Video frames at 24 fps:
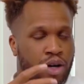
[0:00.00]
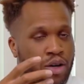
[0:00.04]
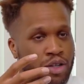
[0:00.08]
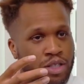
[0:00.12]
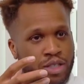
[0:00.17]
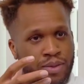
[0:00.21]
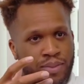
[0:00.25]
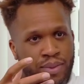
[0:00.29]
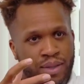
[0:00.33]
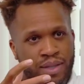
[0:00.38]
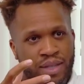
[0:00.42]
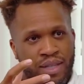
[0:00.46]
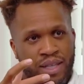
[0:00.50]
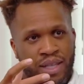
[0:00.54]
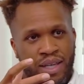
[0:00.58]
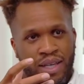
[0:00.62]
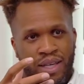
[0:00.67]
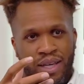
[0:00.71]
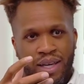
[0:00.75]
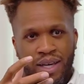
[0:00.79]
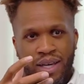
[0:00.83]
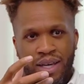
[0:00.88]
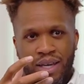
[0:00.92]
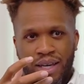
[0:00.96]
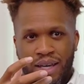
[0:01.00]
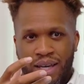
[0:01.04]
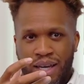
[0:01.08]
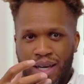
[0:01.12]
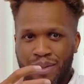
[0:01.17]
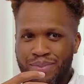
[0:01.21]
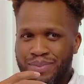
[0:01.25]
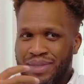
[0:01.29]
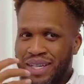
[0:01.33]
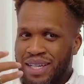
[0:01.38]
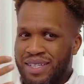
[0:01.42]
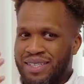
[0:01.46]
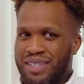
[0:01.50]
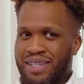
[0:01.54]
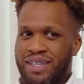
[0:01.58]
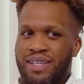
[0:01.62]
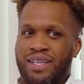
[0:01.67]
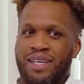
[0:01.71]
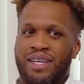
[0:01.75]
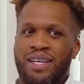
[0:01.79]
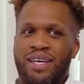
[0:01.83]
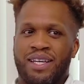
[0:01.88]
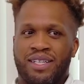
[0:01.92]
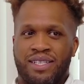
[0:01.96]
ultimately helps you as a
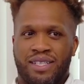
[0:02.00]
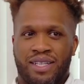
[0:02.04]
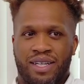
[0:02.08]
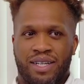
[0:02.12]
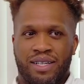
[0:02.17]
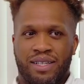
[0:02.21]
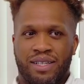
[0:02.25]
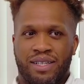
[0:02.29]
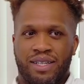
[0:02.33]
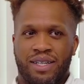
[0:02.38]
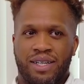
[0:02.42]
clinician,